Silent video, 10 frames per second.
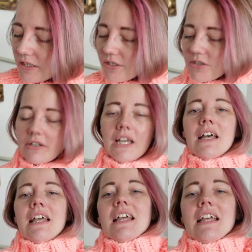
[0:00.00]
So yeah,
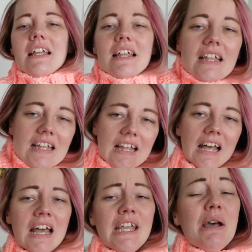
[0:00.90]

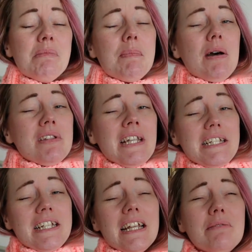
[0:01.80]
I am about
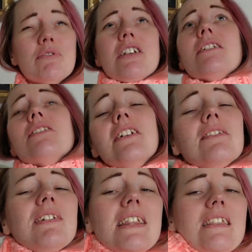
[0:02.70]
99%
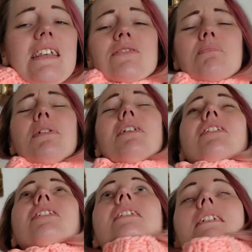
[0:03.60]
done with this pullover.